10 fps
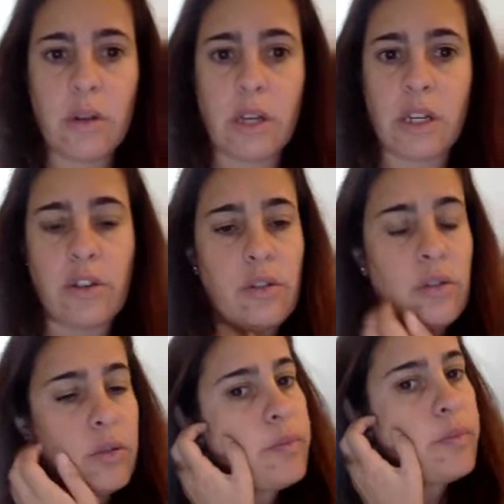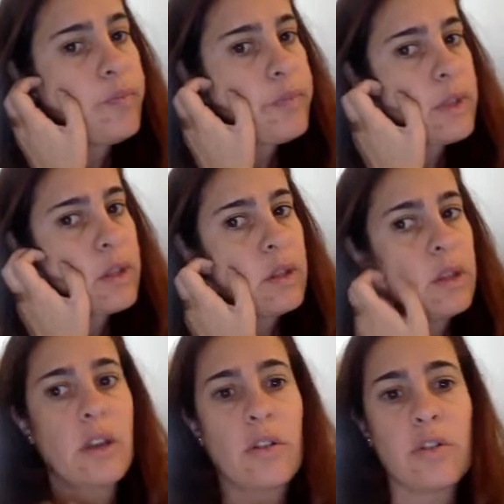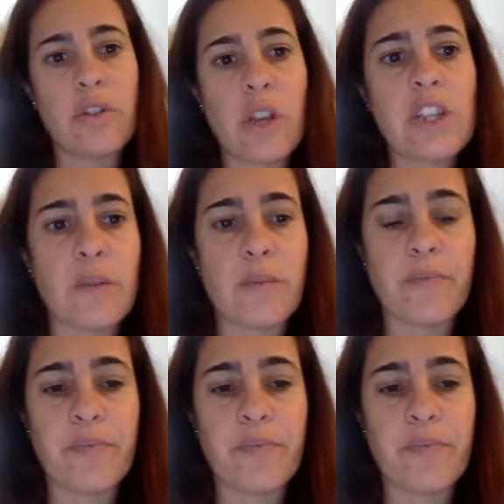and you do the conjugation.